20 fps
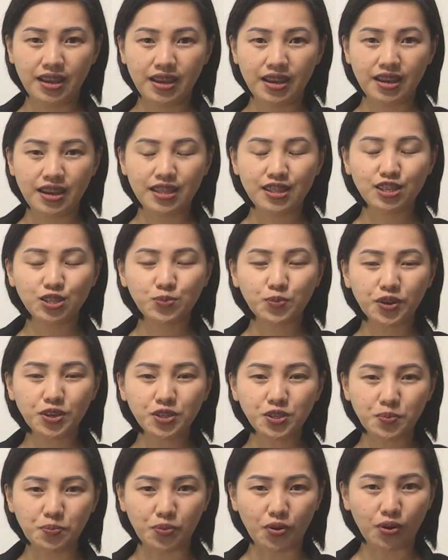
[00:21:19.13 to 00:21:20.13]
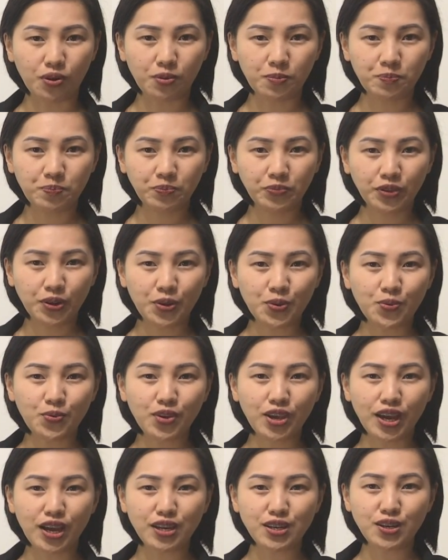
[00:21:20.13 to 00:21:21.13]
This principle, we
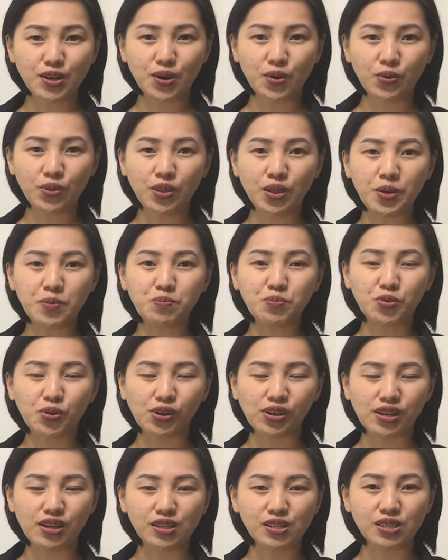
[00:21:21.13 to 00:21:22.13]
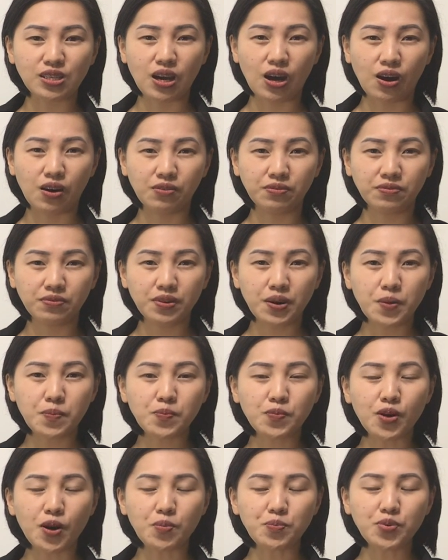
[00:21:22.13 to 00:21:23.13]
had known the importance of
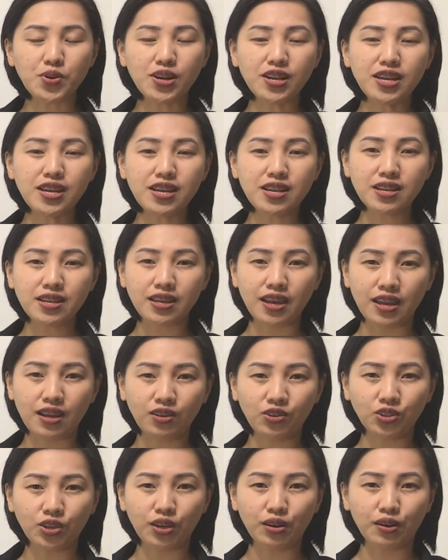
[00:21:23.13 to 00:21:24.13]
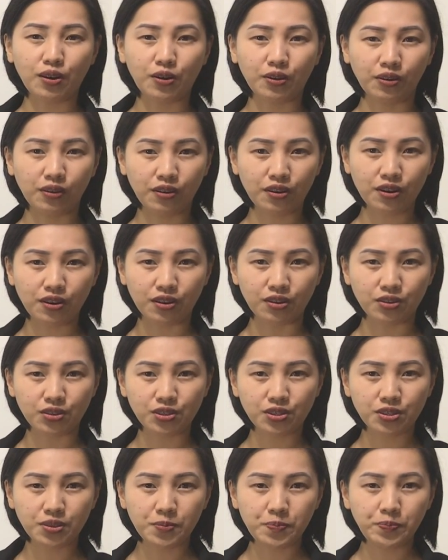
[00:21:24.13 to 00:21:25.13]
properly engaging our
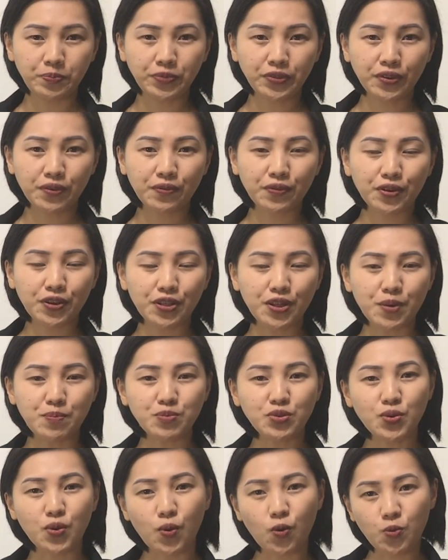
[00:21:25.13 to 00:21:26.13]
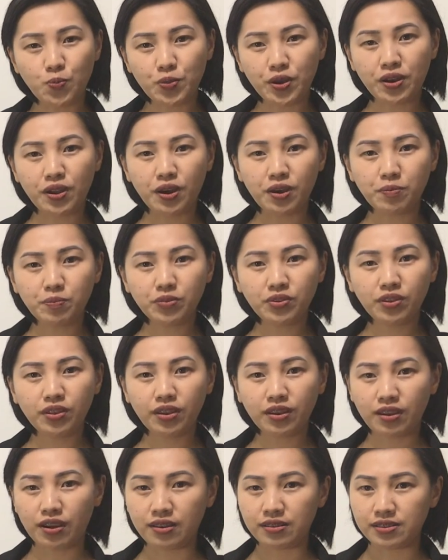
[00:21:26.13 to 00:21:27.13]
learners for them to open up to the
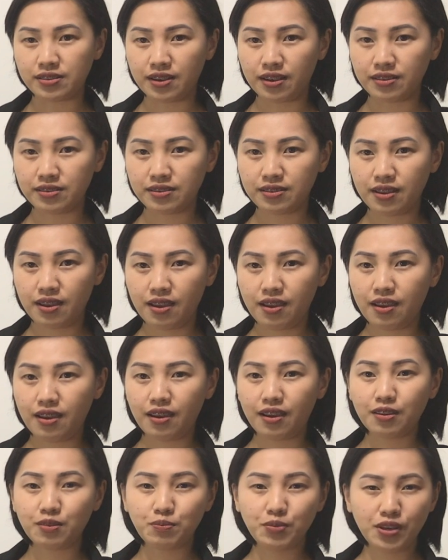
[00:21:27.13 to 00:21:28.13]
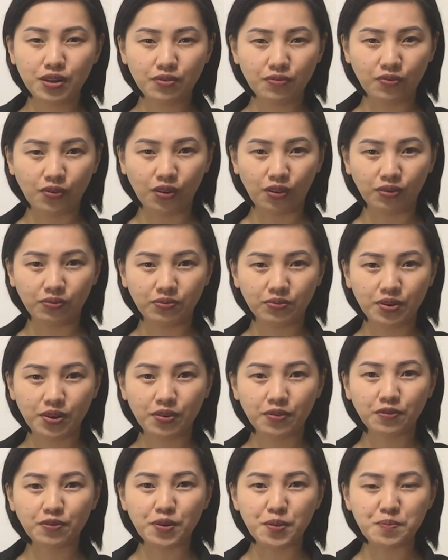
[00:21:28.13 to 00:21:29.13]
content and be involved
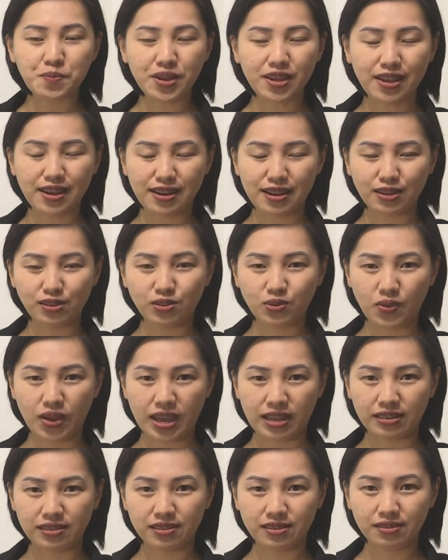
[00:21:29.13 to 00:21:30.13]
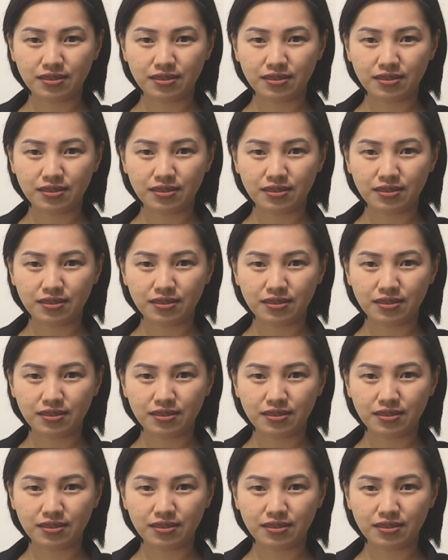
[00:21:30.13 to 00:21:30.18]
from beginning to end.